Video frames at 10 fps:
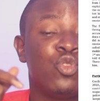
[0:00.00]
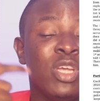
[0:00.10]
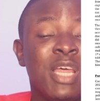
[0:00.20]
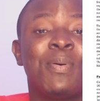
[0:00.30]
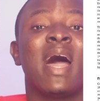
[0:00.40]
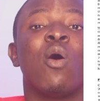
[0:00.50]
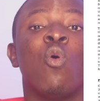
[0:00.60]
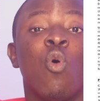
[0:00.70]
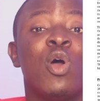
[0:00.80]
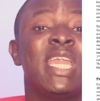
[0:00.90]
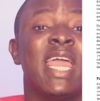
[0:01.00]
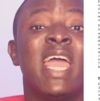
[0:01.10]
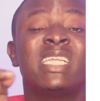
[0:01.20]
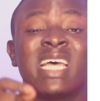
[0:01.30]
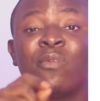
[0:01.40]
into any part or
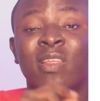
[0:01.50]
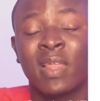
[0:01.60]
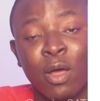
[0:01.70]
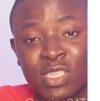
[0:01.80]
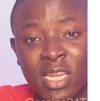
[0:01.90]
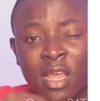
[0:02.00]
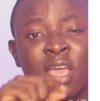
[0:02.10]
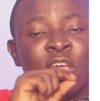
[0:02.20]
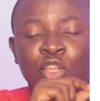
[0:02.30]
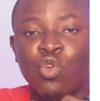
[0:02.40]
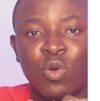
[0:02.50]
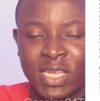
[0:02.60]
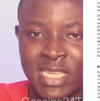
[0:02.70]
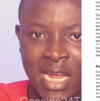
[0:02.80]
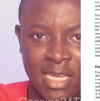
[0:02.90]
only $800,000,
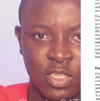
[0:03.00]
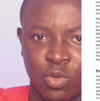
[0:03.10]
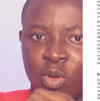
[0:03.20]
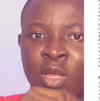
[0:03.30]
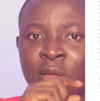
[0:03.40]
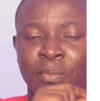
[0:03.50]
you know,